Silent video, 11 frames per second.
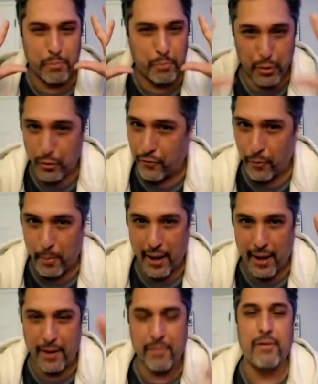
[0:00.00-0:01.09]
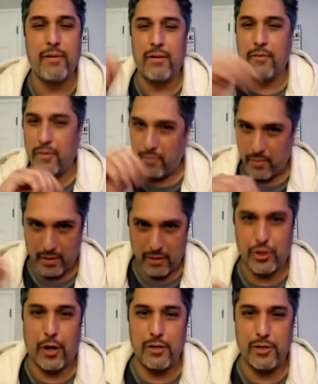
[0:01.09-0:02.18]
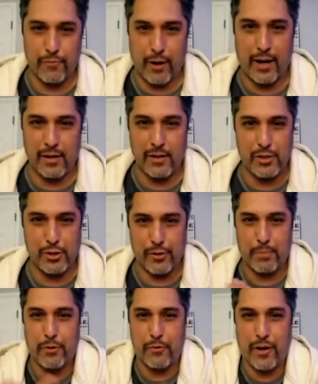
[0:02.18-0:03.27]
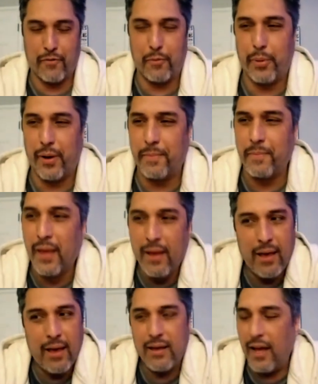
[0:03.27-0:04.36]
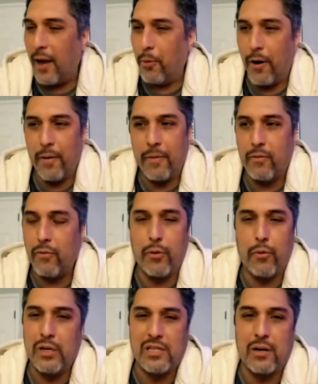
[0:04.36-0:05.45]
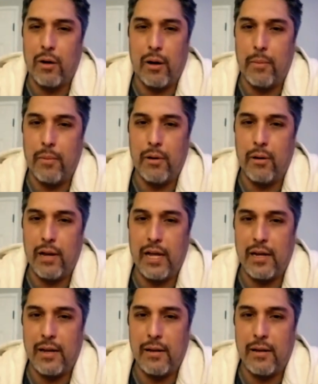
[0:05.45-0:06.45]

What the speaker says: beautiful man, in charge of writing the script or whatever. But yeah, bro, we wasn't gonna let